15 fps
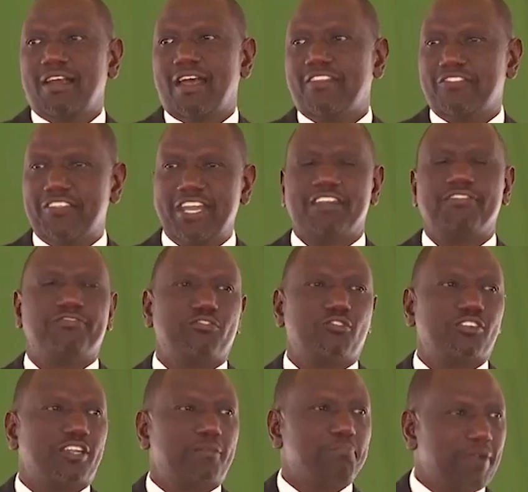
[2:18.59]
and
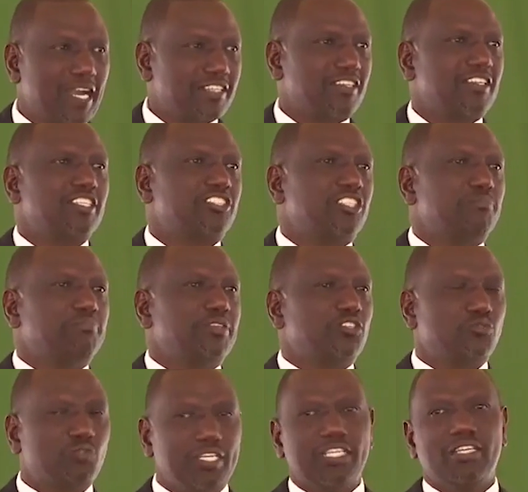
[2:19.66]
therefore the partnership
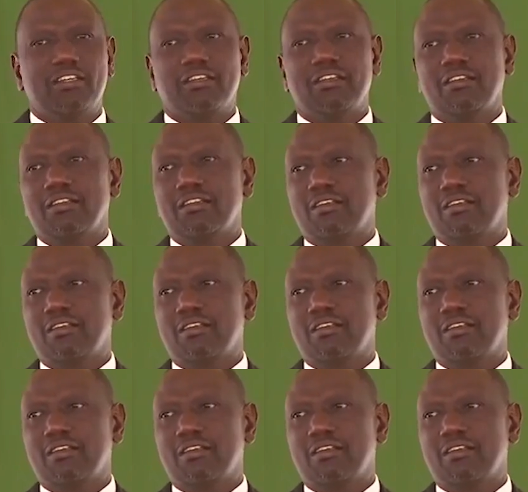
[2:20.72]
between